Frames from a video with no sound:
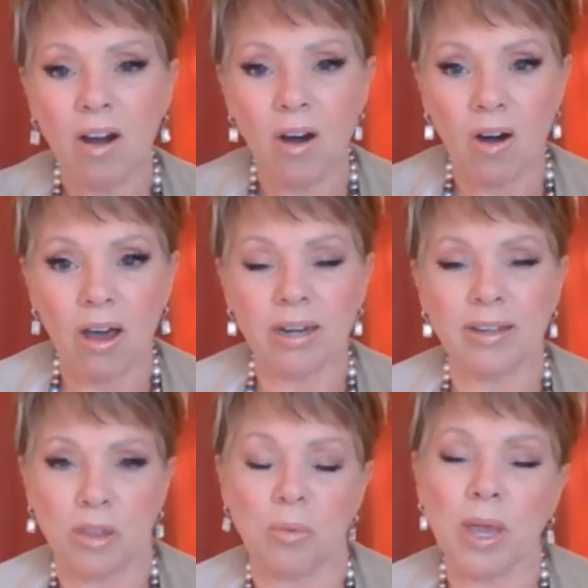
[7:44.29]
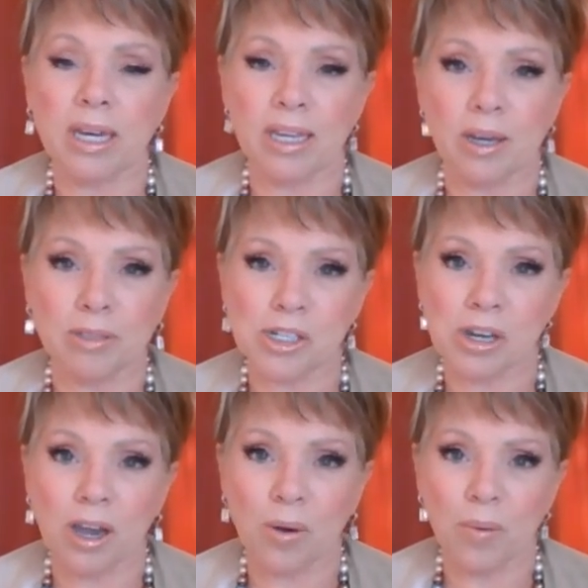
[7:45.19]
on the radio
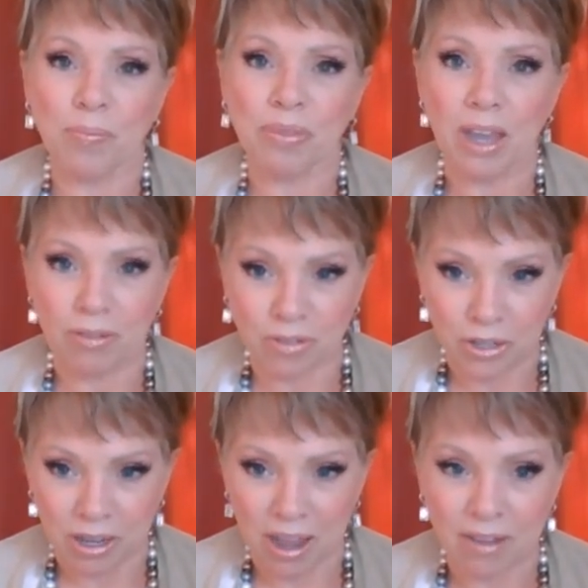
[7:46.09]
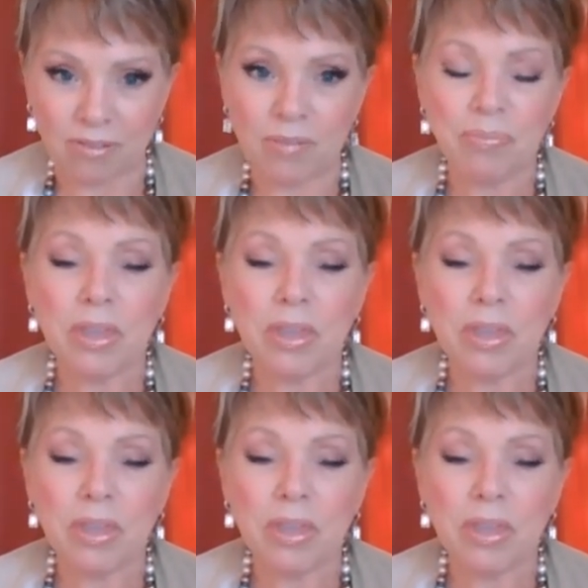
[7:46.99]
show of your life.